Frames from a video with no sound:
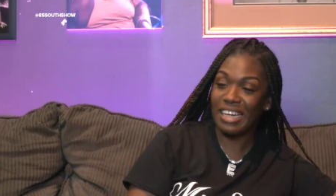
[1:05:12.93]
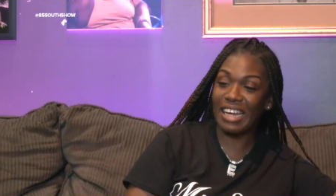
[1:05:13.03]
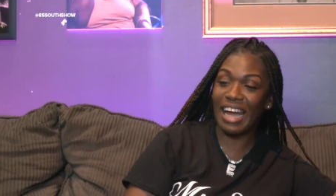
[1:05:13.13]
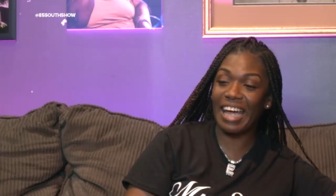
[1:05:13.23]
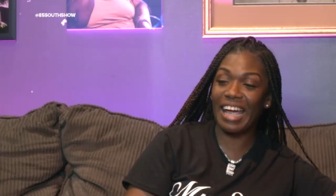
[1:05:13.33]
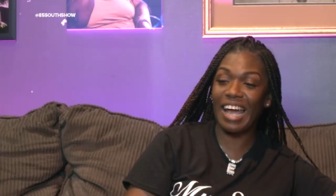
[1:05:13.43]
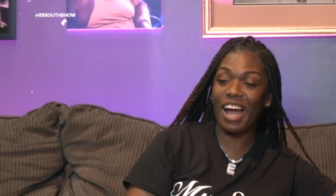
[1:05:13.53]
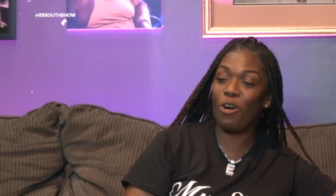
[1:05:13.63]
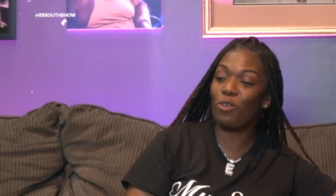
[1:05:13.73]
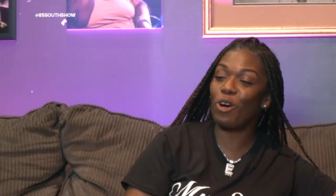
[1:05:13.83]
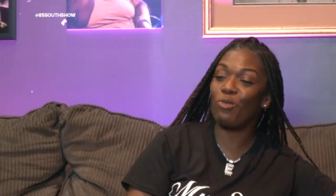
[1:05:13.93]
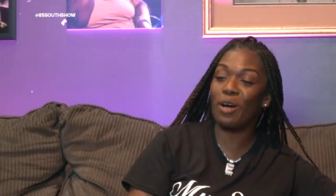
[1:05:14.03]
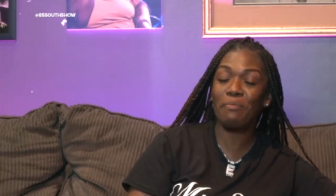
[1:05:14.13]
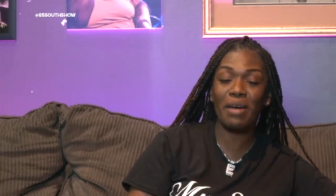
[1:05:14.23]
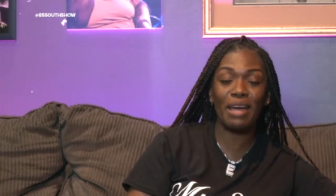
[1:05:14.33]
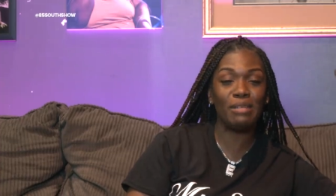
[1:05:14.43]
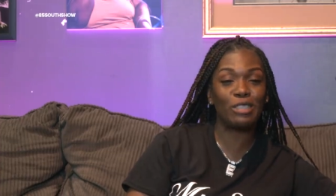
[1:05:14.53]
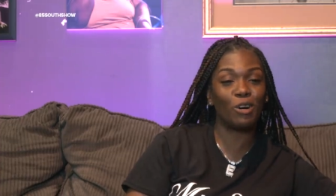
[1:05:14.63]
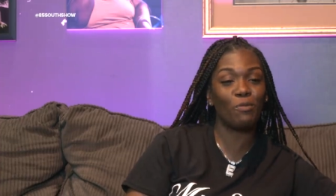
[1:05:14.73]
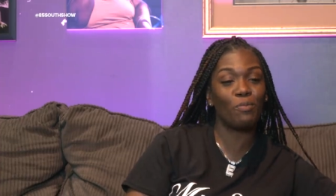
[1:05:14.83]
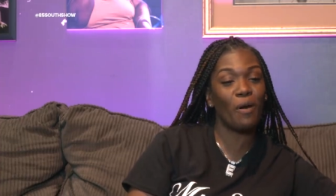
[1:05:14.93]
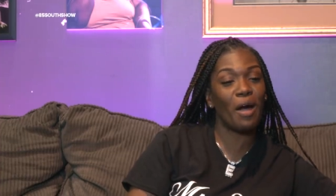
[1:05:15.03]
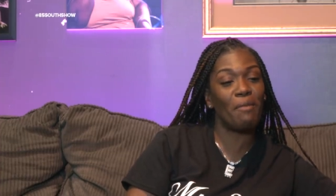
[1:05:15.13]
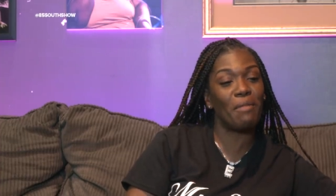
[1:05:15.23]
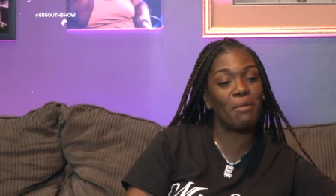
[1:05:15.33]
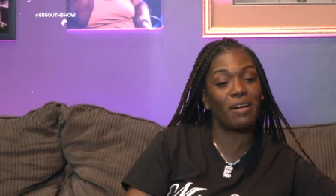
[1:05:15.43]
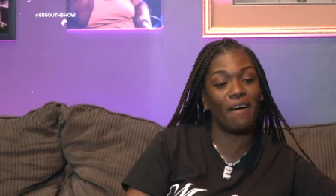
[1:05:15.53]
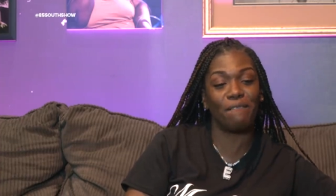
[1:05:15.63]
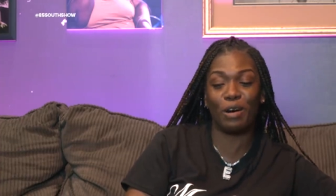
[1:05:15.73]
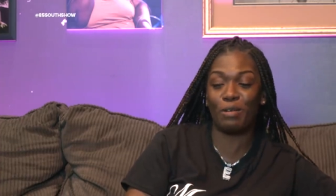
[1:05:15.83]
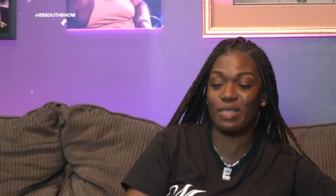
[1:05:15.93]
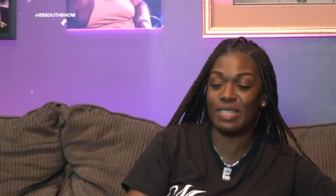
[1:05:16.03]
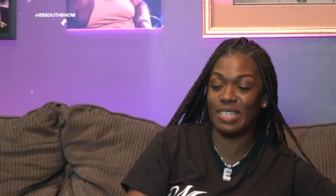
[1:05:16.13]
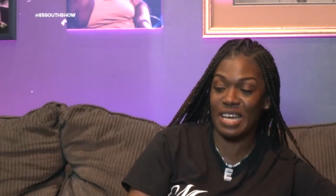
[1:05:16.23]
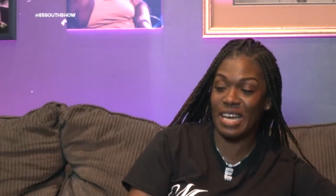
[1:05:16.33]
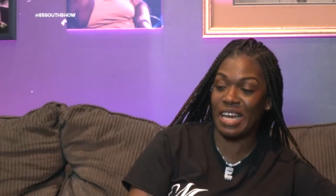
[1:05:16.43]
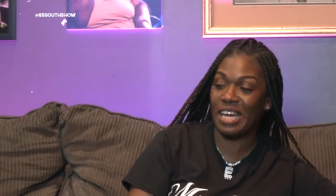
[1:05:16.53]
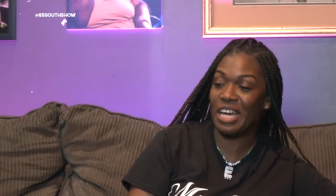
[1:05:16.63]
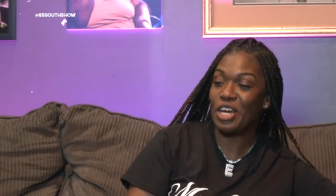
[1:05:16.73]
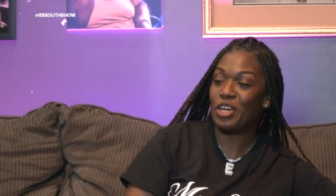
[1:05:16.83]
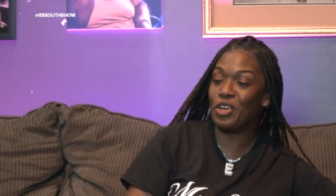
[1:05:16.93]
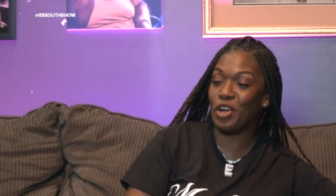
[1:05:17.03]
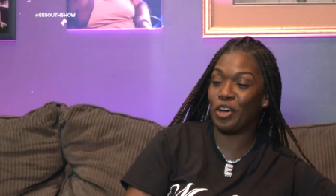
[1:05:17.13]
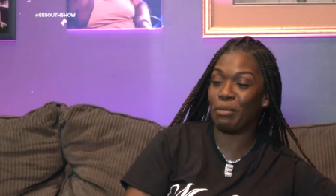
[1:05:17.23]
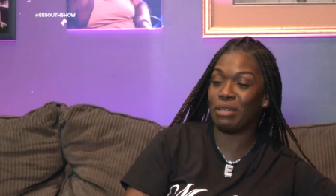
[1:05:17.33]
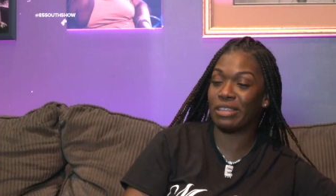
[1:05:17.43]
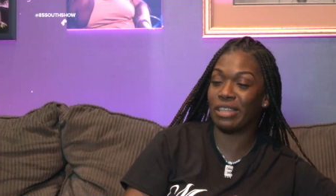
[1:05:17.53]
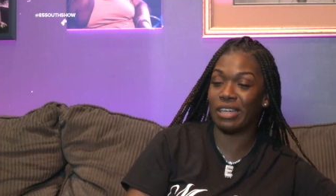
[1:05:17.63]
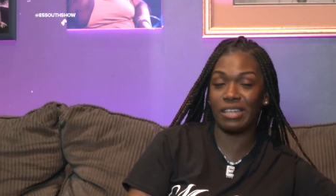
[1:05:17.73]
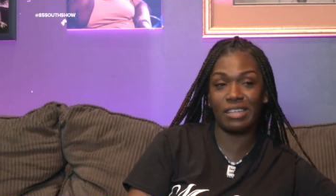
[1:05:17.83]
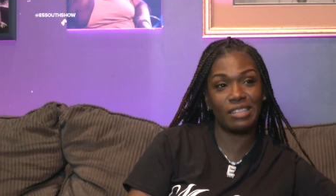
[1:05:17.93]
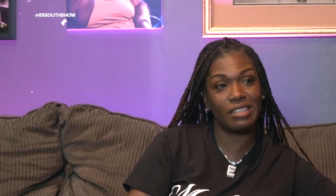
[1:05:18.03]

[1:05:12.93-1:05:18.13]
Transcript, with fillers: Like, I don't know what made me so proud. Maybe because folk be saying, you know, they be I'm gonna tell you